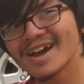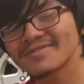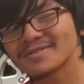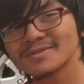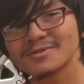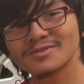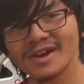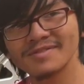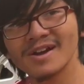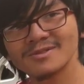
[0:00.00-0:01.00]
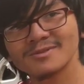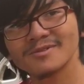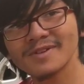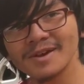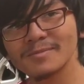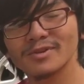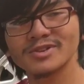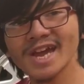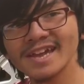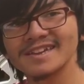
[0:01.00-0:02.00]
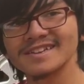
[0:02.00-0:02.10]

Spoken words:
have to drive it onto a ramp or jack